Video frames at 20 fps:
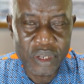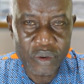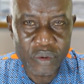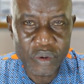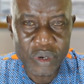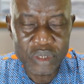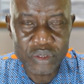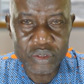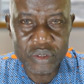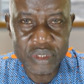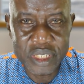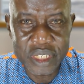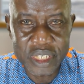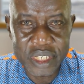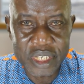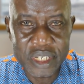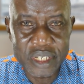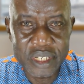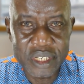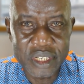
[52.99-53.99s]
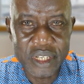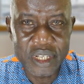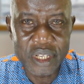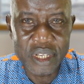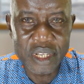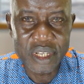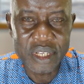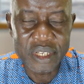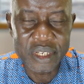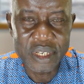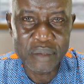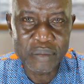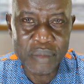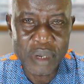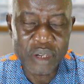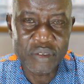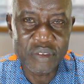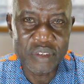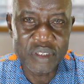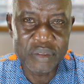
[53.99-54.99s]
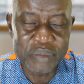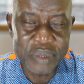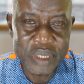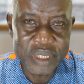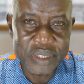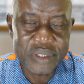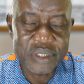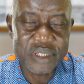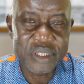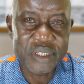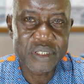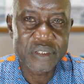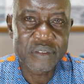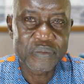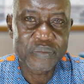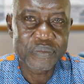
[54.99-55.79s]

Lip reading: the world to take the mark of the beast?